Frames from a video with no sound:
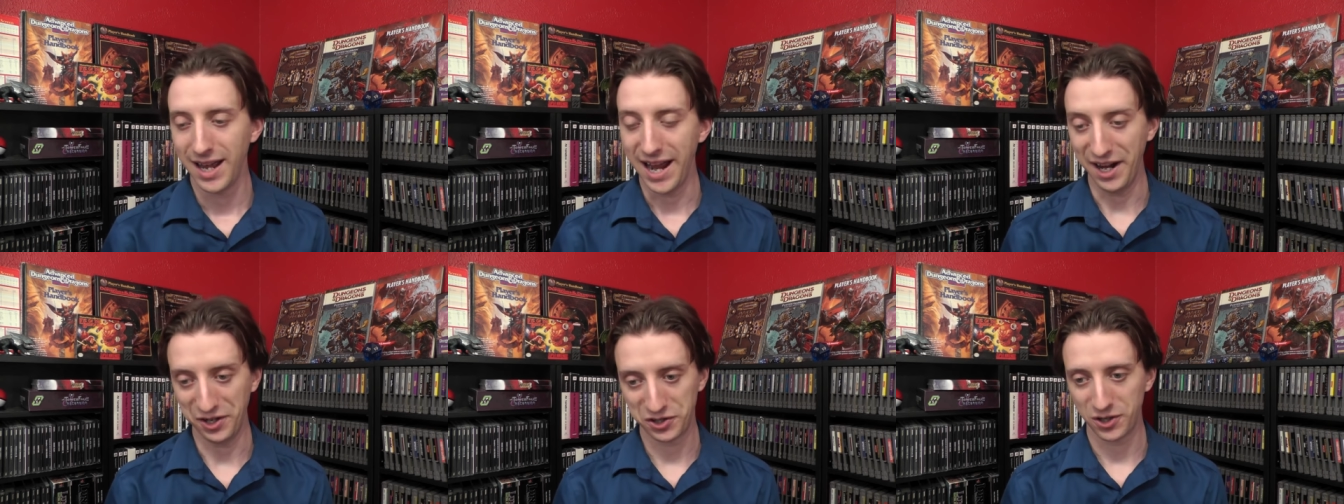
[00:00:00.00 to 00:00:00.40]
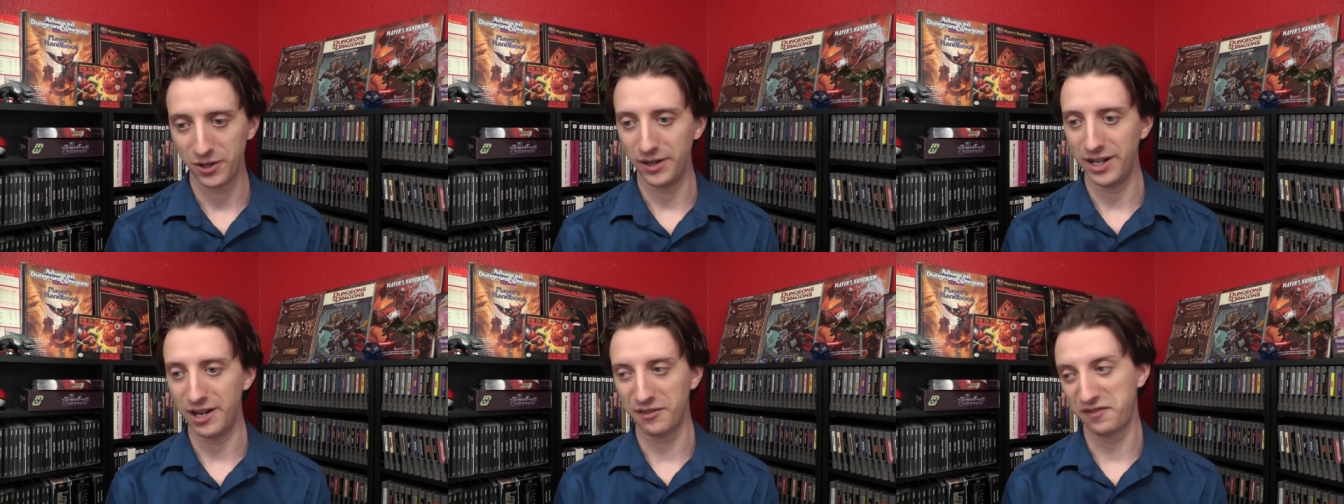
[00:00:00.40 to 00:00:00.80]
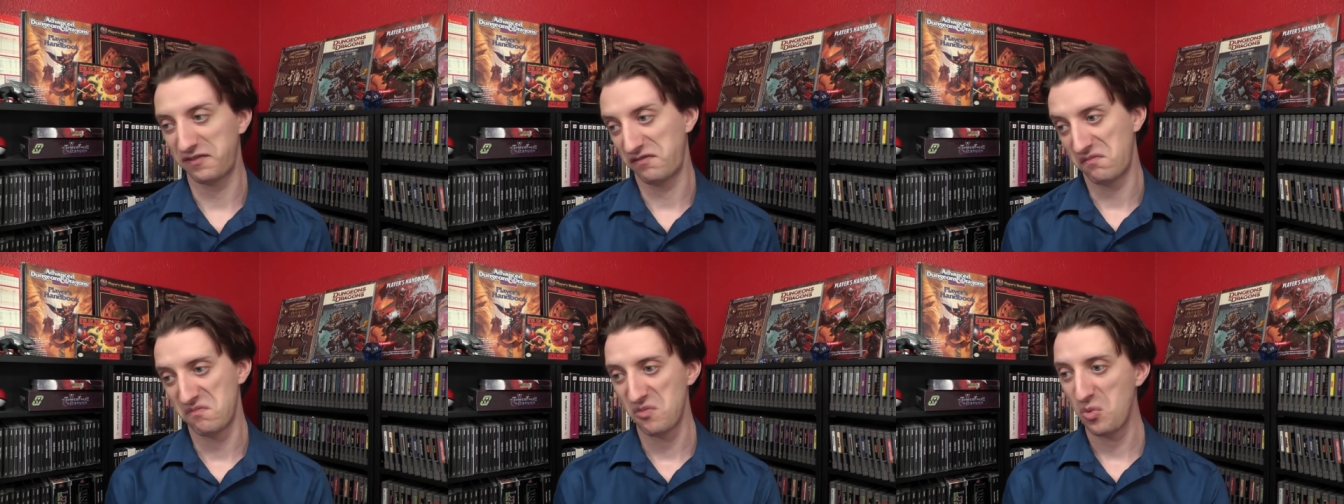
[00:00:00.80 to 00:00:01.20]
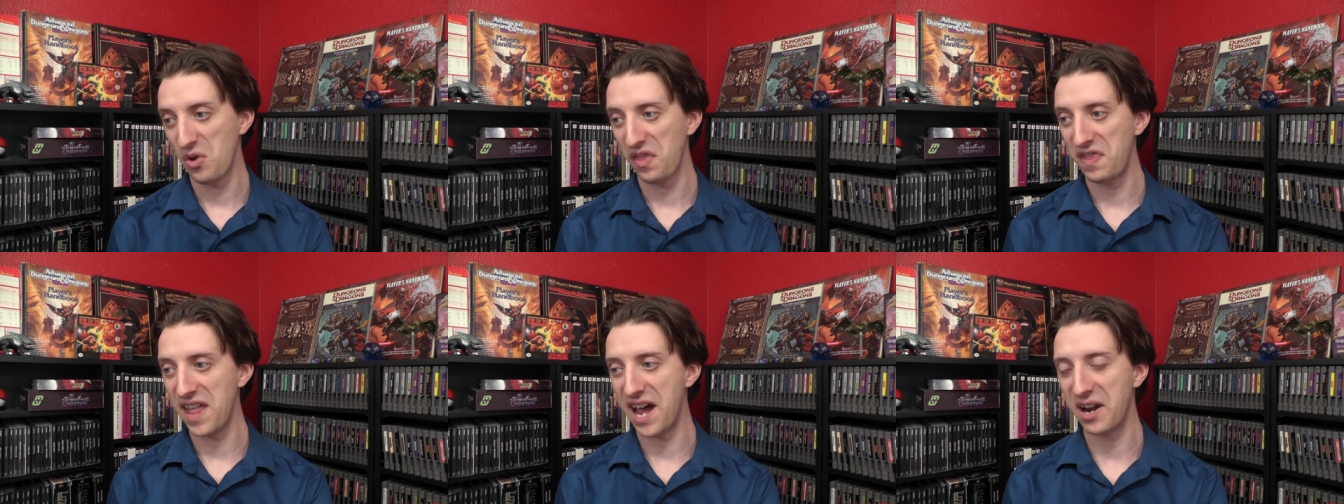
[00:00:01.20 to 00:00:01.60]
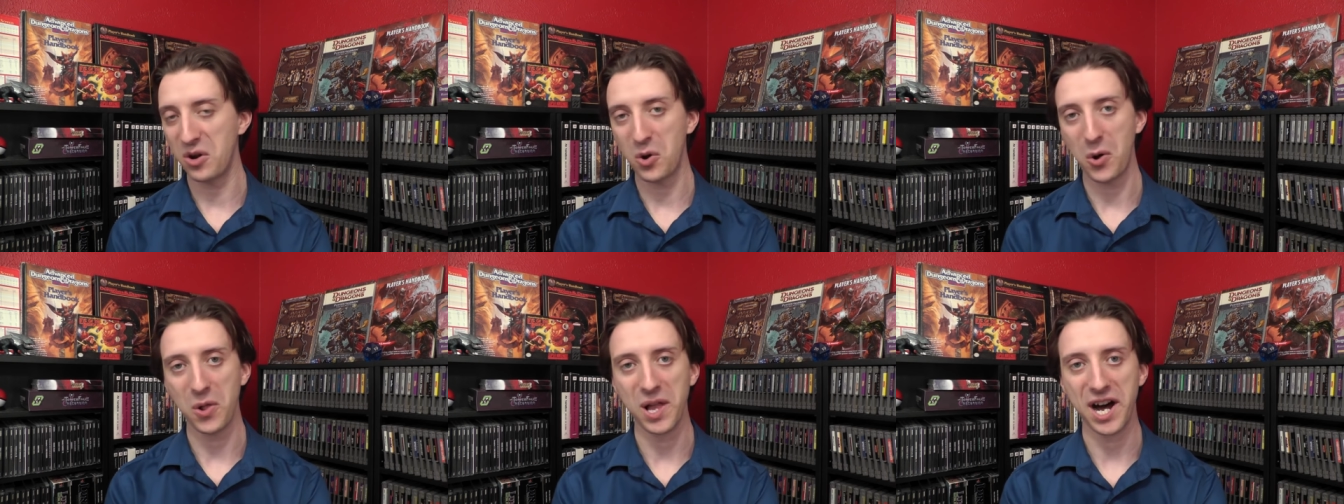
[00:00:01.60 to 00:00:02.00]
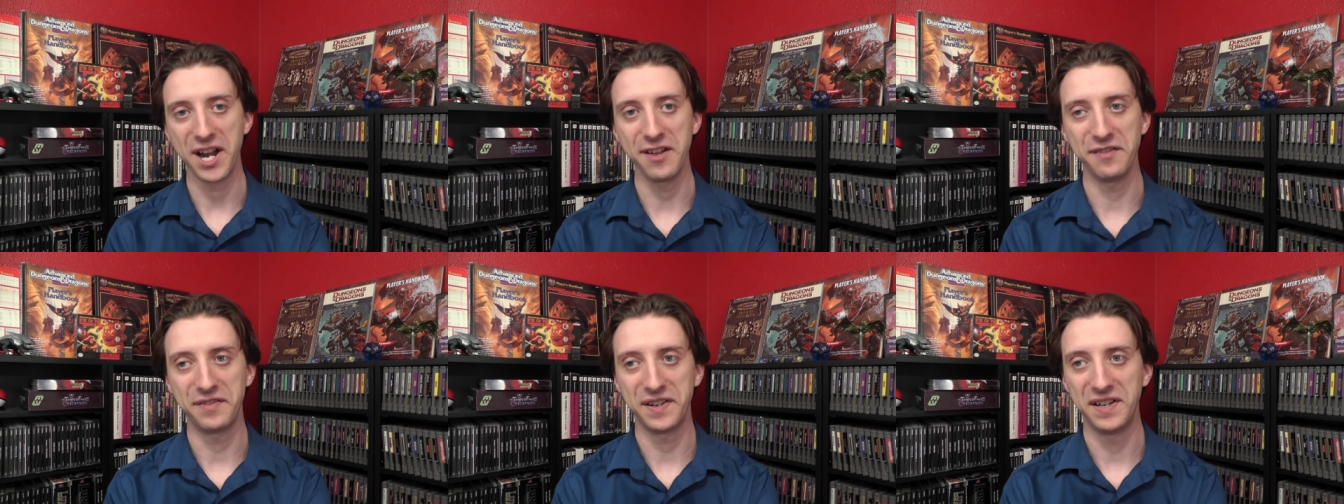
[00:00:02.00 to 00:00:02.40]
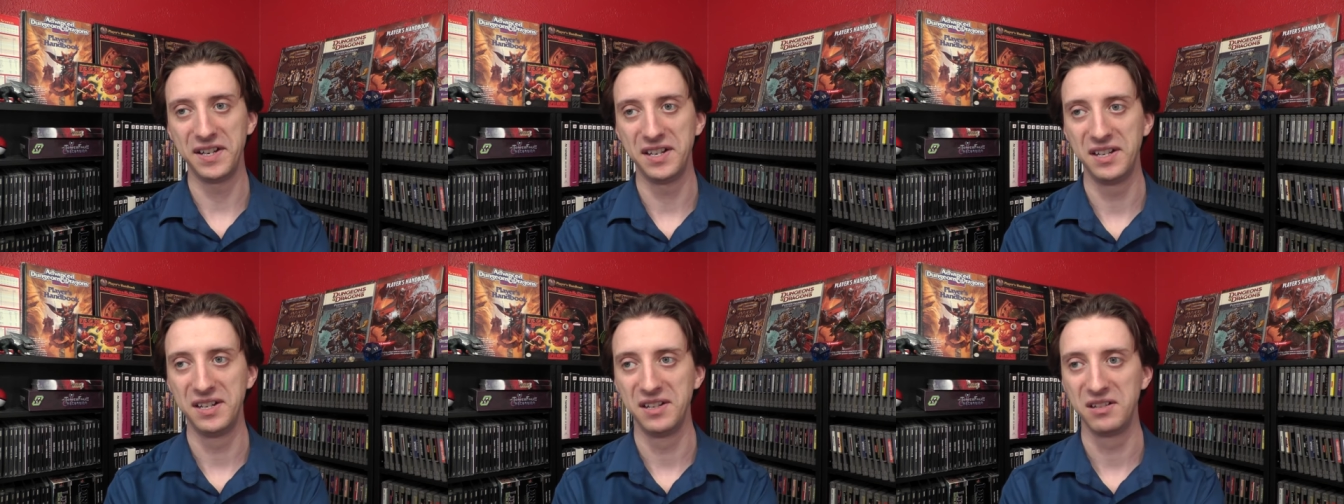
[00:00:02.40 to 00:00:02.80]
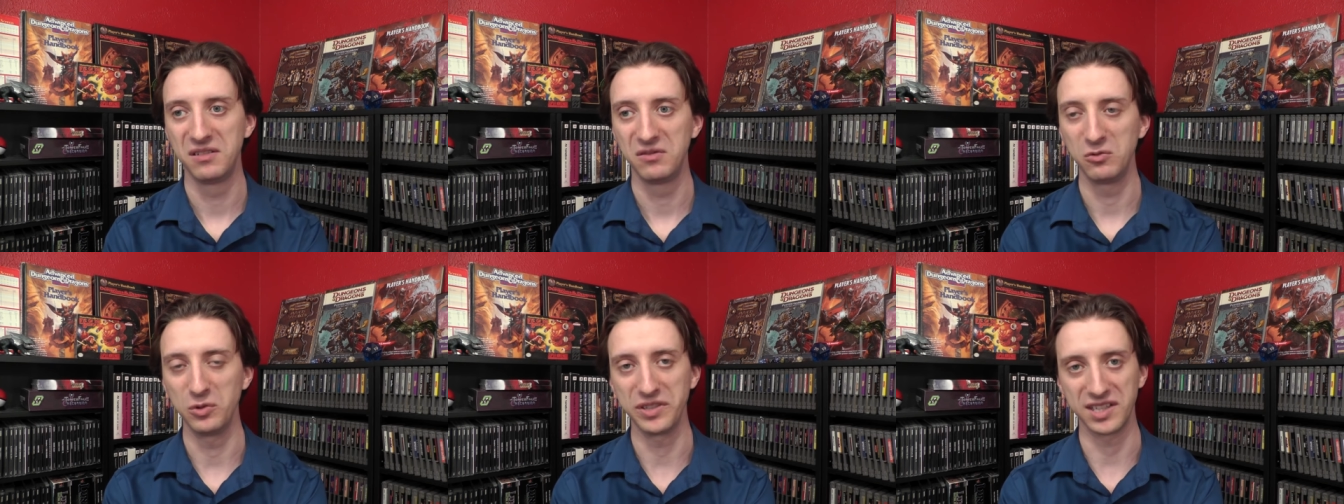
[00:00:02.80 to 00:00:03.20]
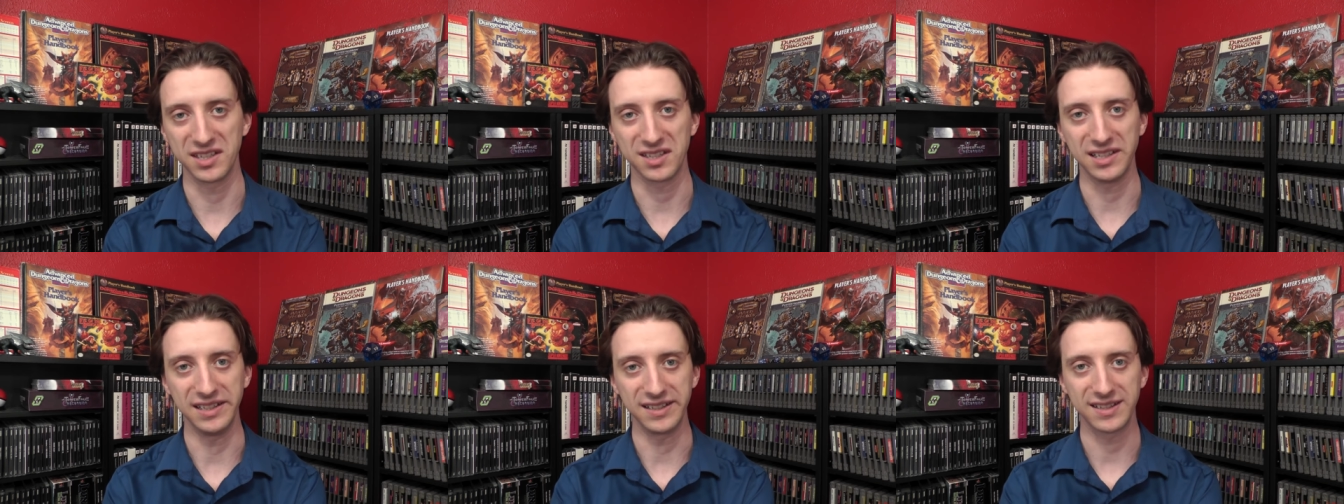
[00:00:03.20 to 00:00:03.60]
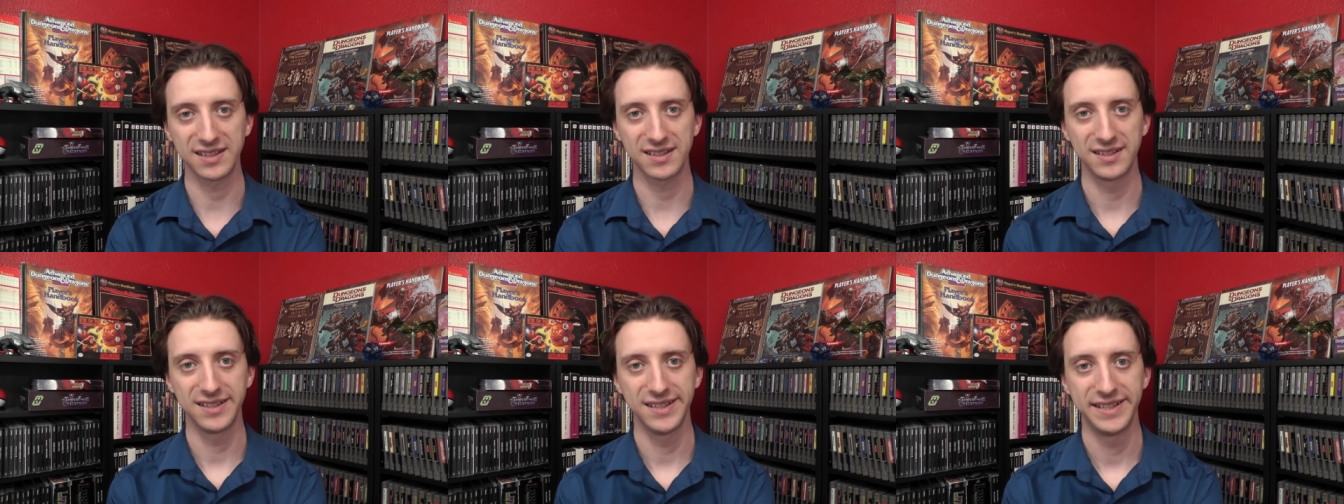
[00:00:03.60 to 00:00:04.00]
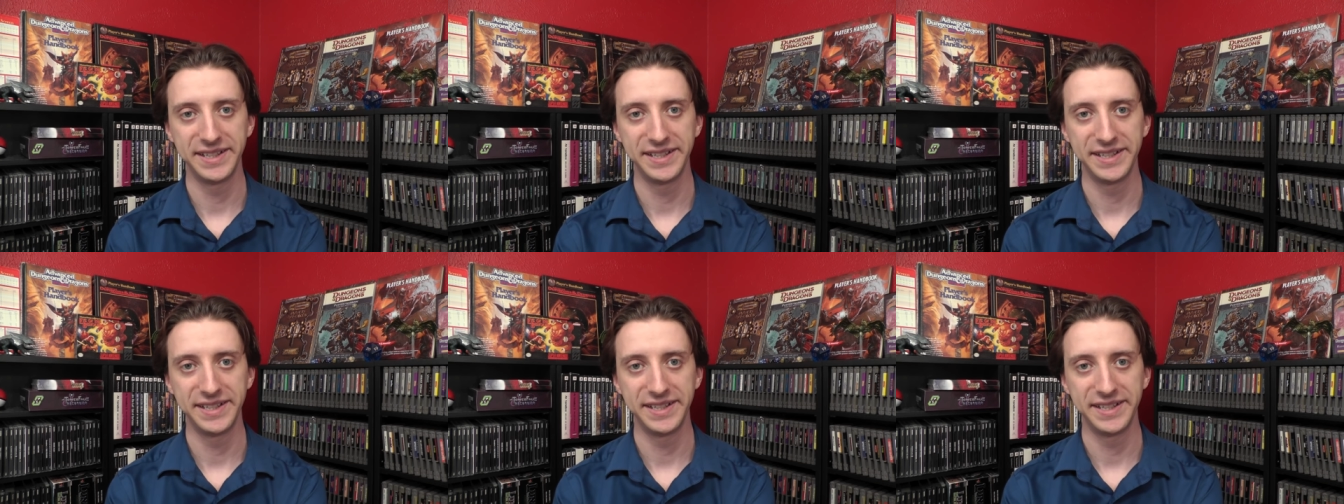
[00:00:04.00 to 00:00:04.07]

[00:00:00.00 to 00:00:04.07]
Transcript: And sure enough, with not a whole lot of resistance,